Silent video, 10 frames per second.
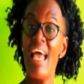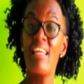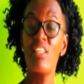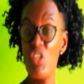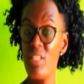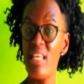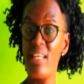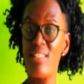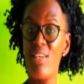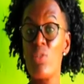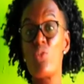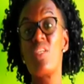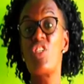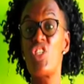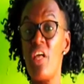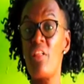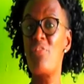and adjacent to the Shell